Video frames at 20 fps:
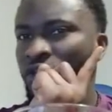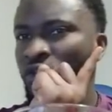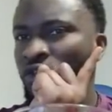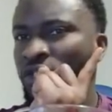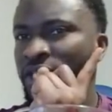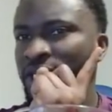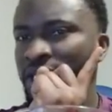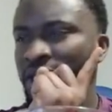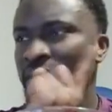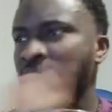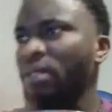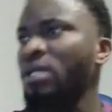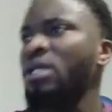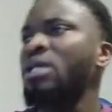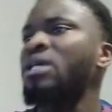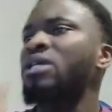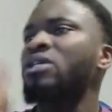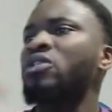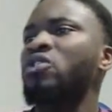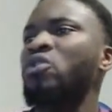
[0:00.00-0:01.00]
Do you see?
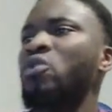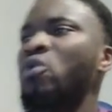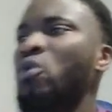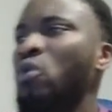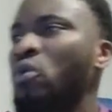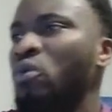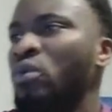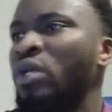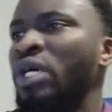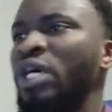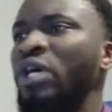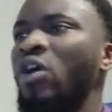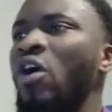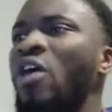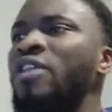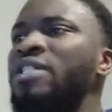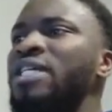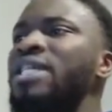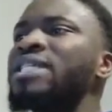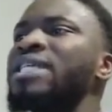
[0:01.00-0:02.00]
So
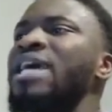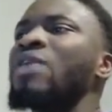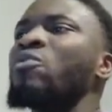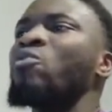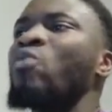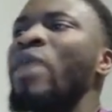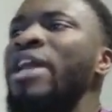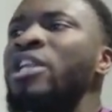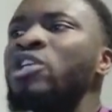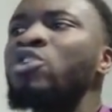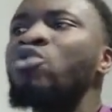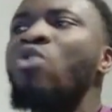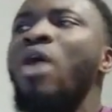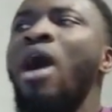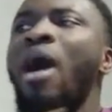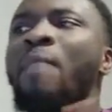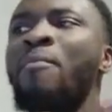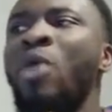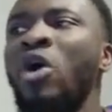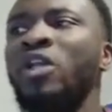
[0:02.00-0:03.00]
God says, and when you
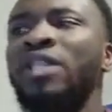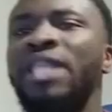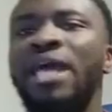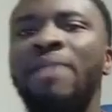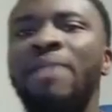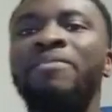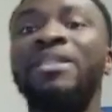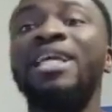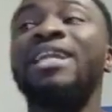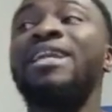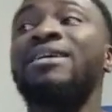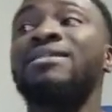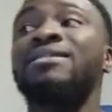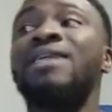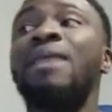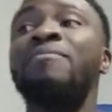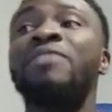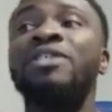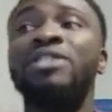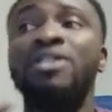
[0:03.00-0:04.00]
are among them, then
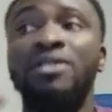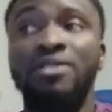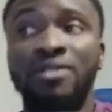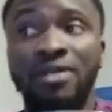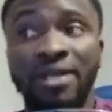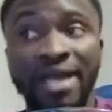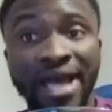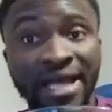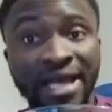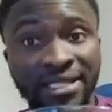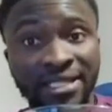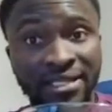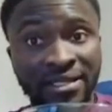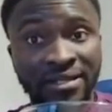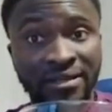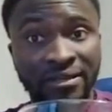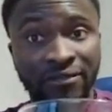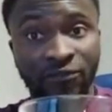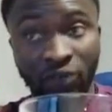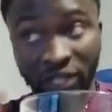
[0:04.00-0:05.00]
establish the salat
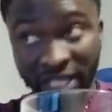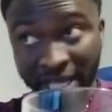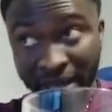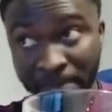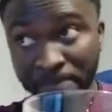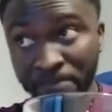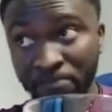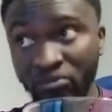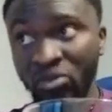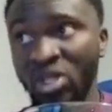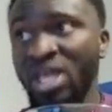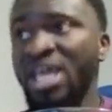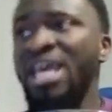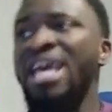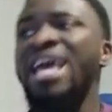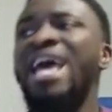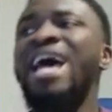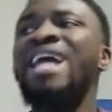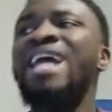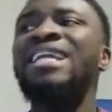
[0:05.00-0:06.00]
for them,
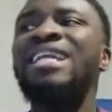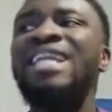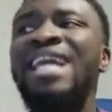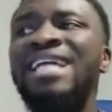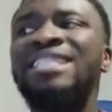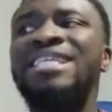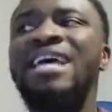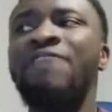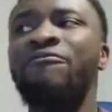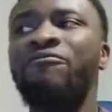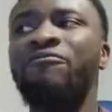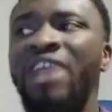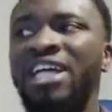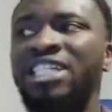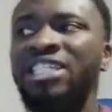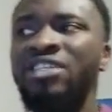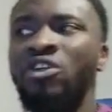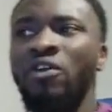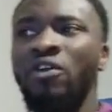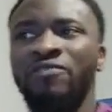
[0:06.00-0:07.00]
and let a
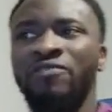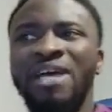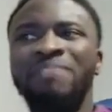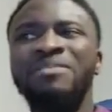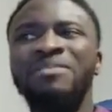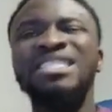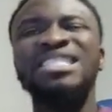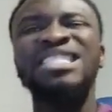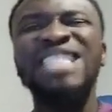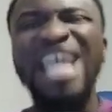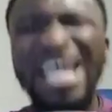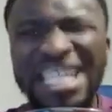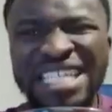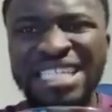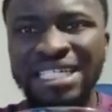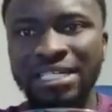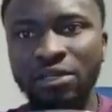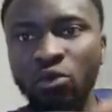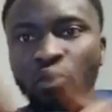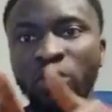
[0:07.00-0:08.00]
faction of them
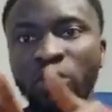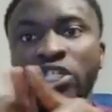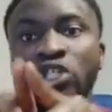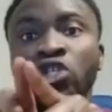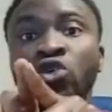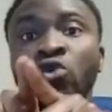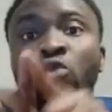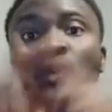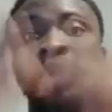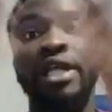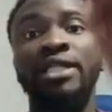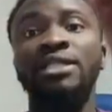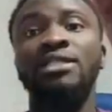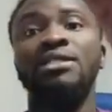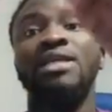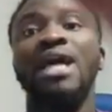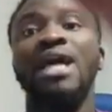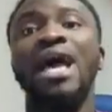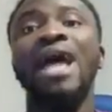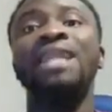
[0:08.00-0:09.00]
stand with you.
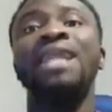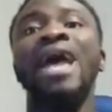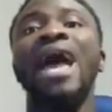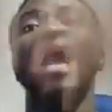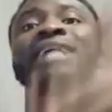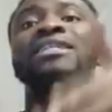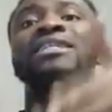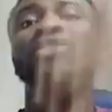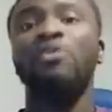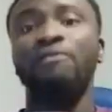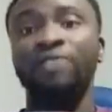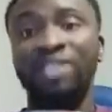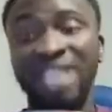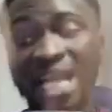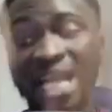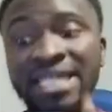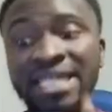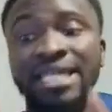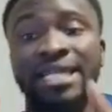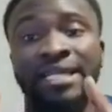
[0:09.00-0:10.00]
It's an act of
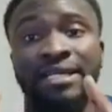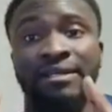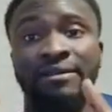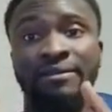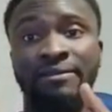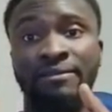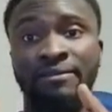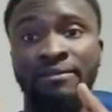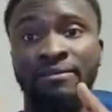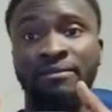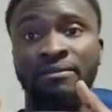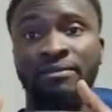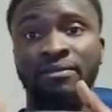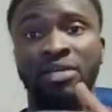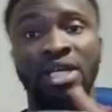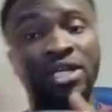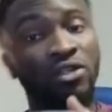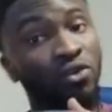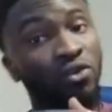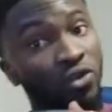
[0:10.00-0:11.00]
standing.
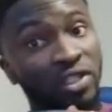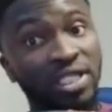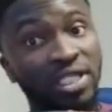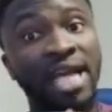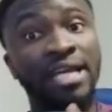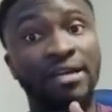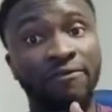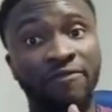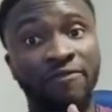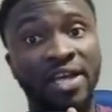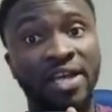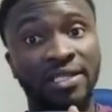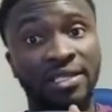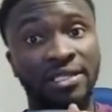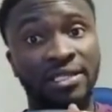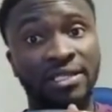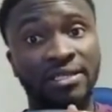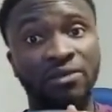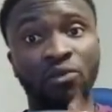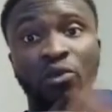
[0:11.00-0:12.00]
Then you recite the
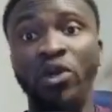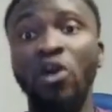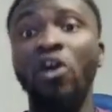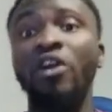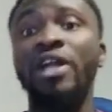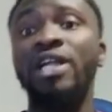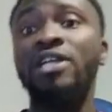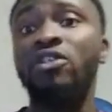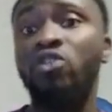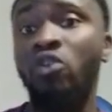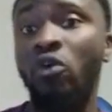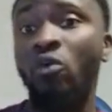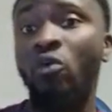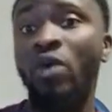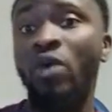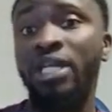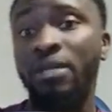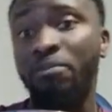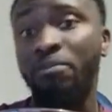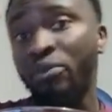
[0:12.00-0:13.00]
verses. We already saw
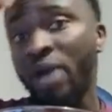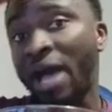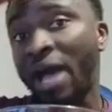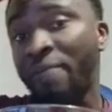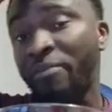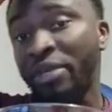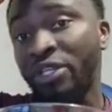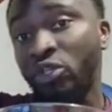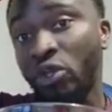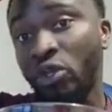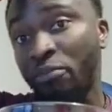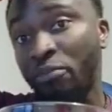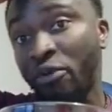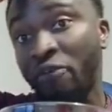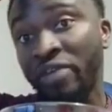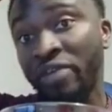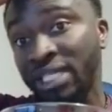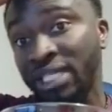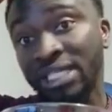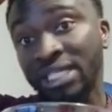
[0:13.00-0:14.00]
what happened to the
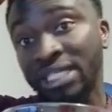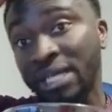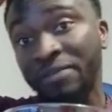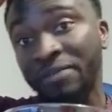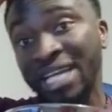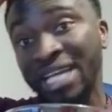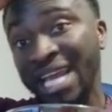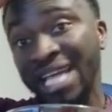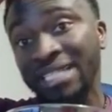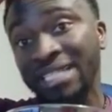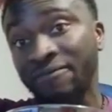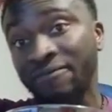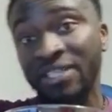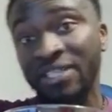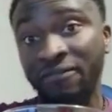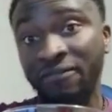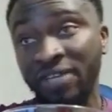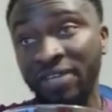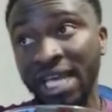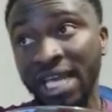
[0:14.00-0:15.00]
Prophet in chapter 19,
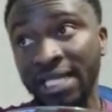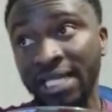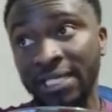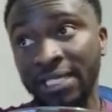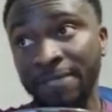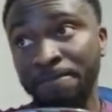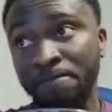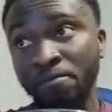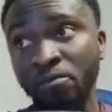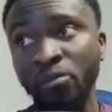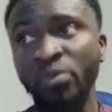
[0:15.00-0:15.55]
verse 58.